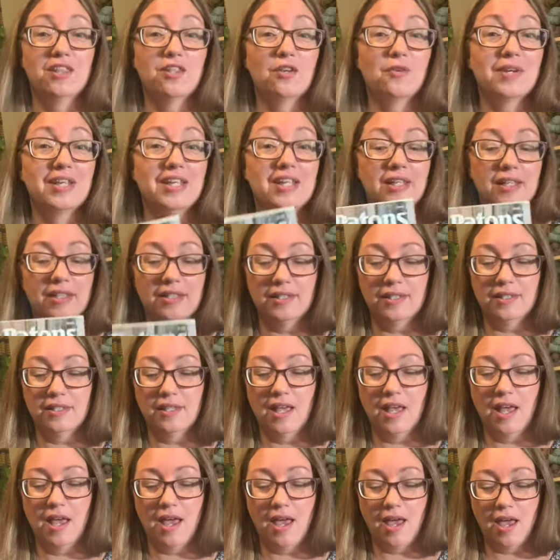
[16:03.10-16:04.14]
there is
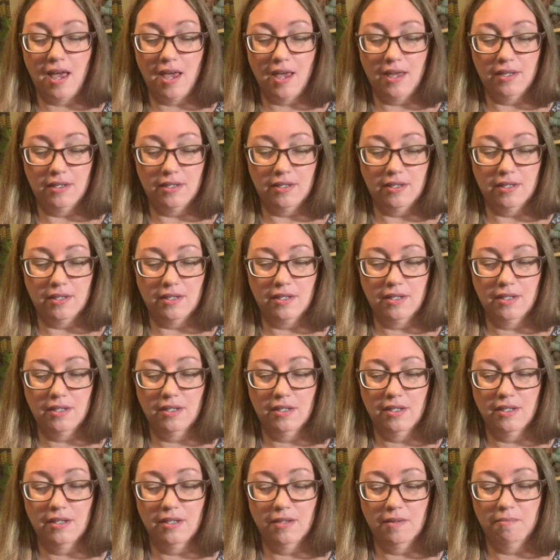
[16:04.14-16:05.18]
a hat
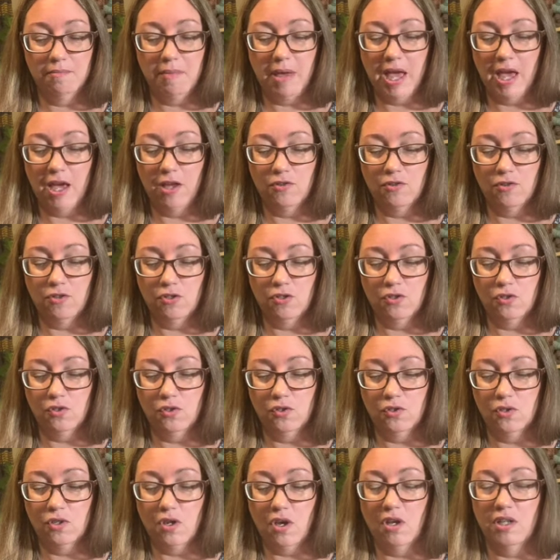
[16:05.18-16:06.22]

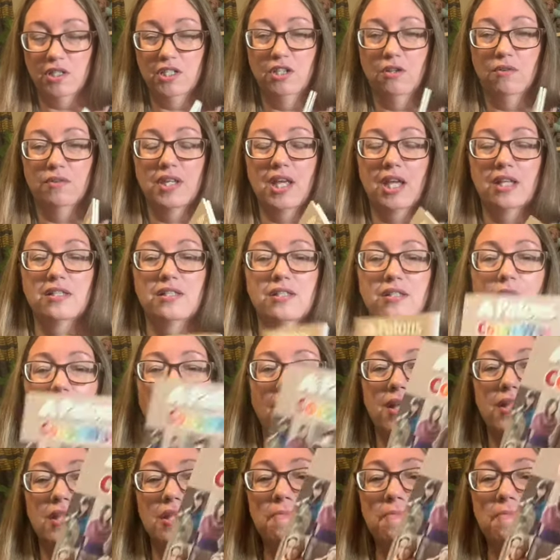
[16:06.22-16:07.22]
pattern on here. Yes. So on the